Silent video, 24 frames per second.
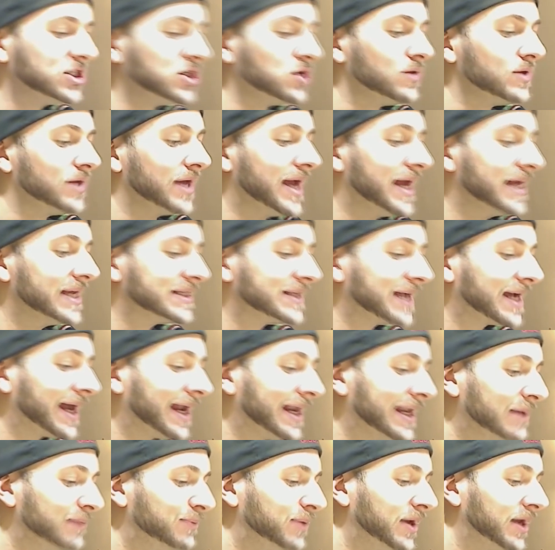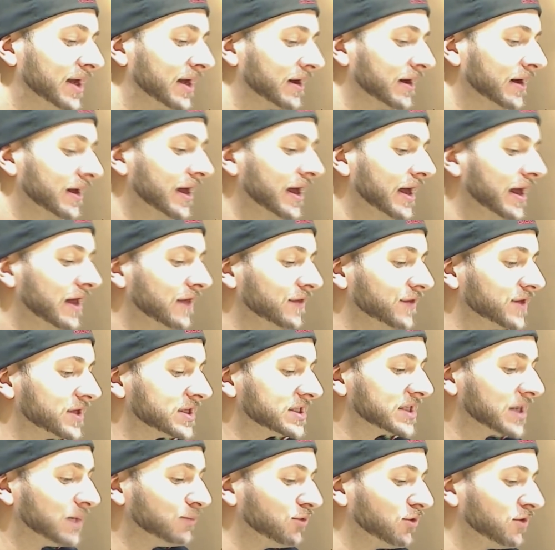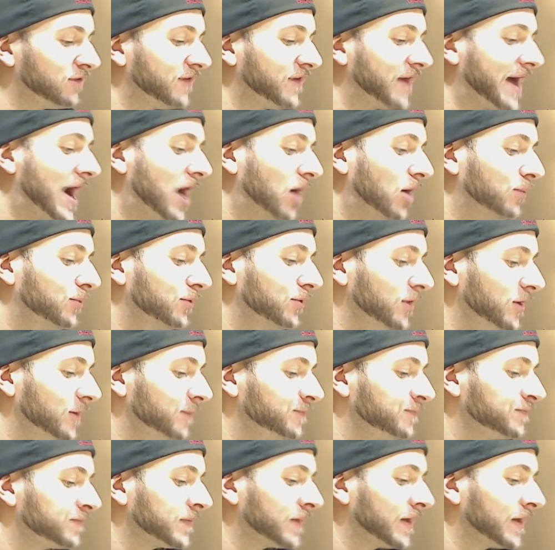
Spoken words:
unit is clipping the subwoofer output?